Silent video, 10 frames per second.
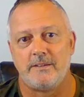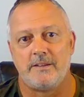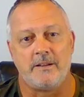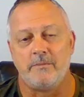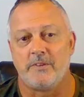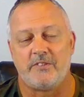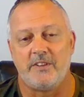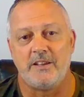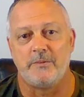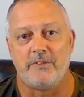then I'm not
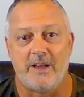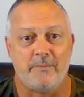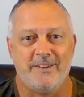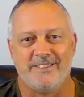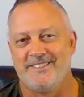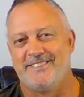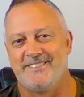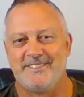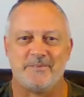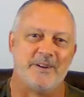saying it with happiness. I
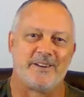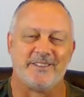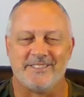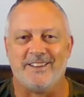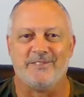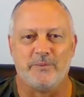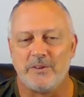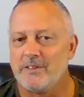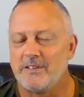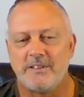don't know, America's
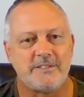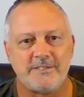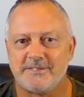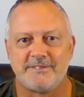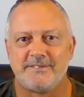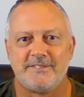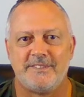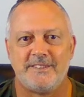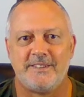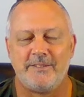laughable. No,
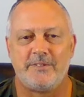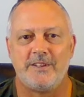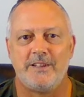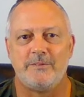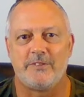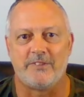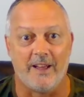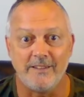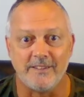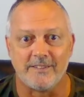I'm saying it with
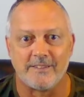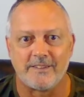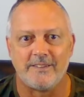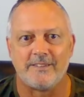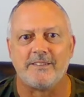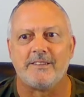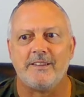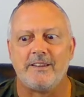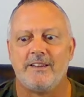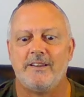sadness, because it's
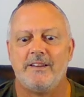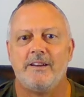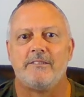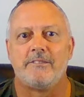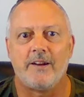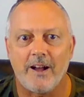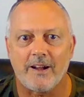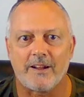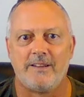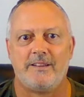like,
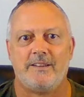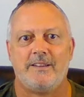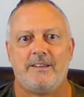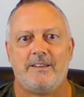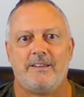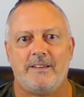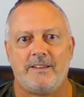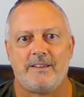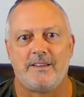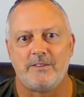fuck,
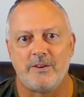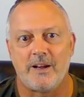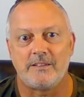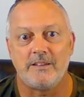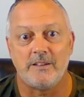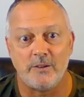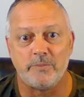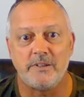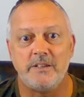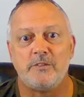get your act together,
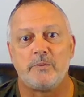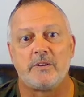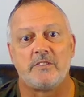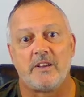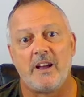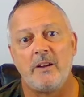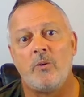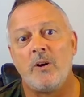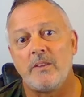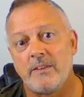please, because I
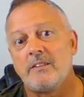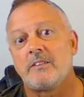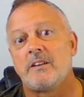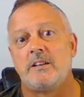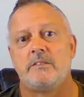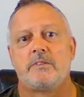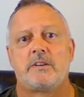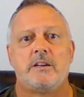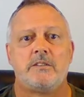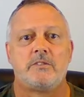want this kind
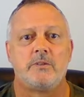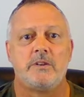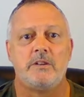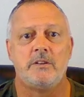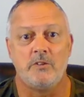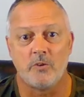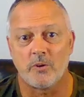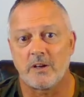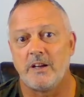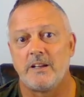of country,
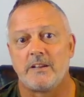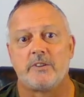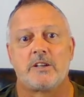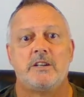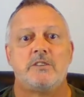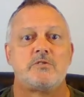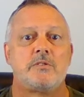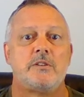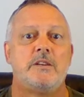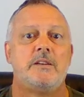your kind of a
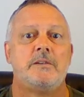country,